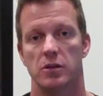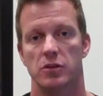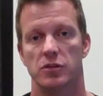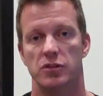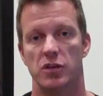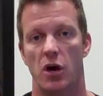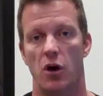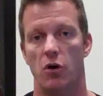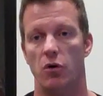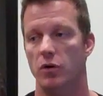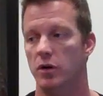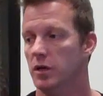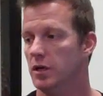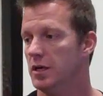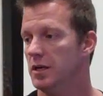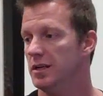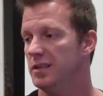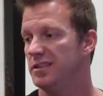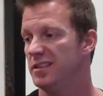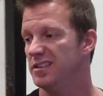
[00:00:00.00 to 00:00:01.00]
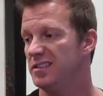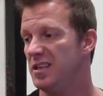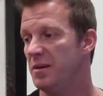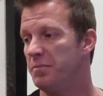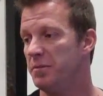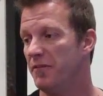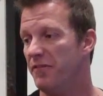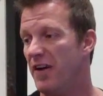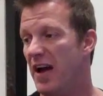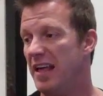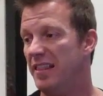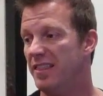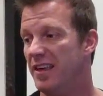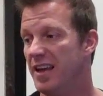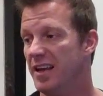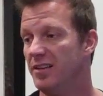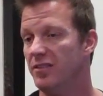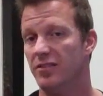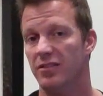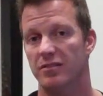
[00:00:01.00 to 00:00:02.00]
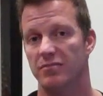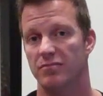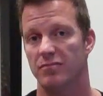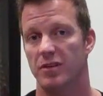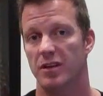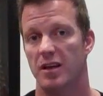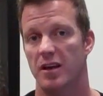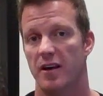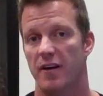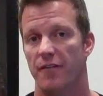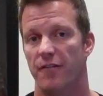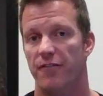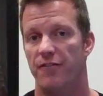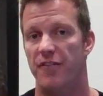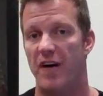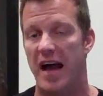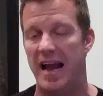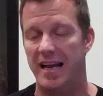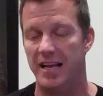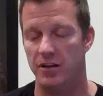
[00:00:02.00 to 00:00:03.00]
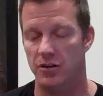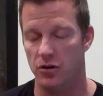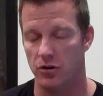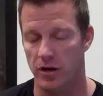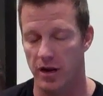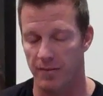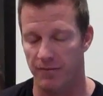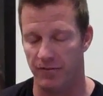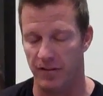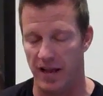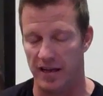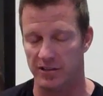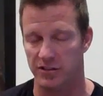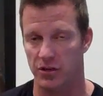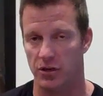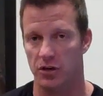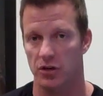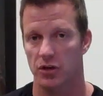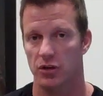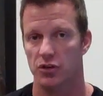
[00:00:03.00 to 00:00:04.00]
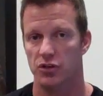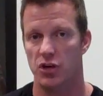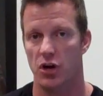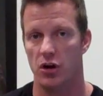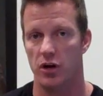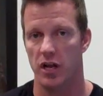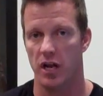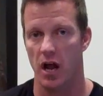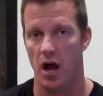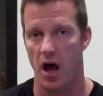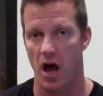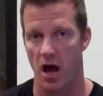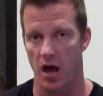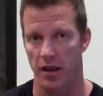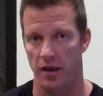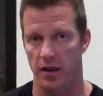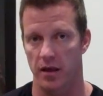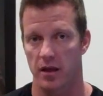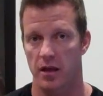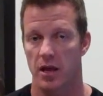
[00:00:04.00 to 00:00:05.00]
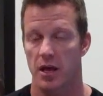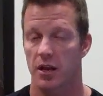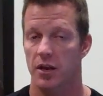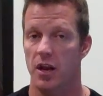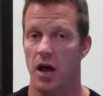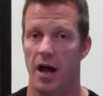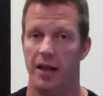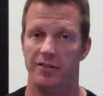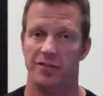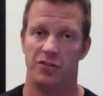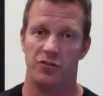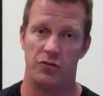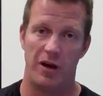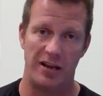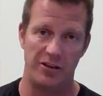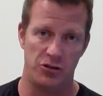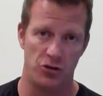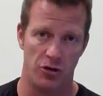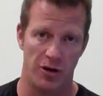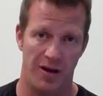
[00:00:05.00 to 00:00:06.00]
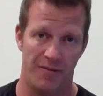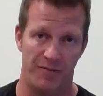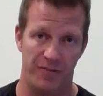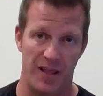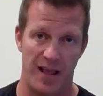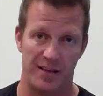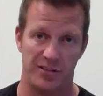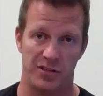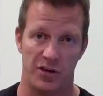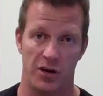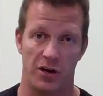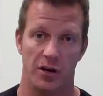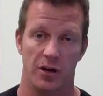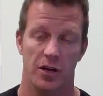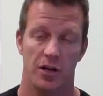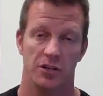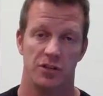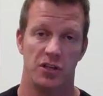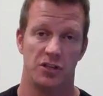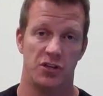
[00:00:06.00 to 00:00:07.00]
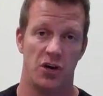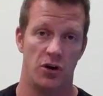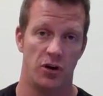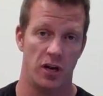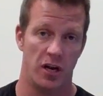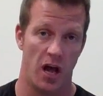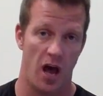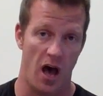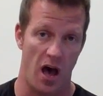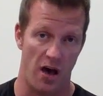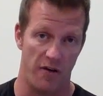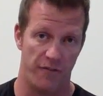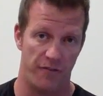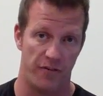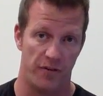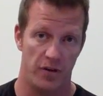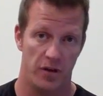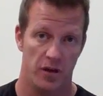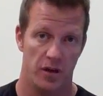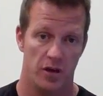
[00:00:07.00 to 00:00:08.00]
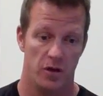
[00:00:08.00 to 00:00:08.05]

So to simplify things, find your hip flexor, turn it on, not stretch your hip flexor to turn it off.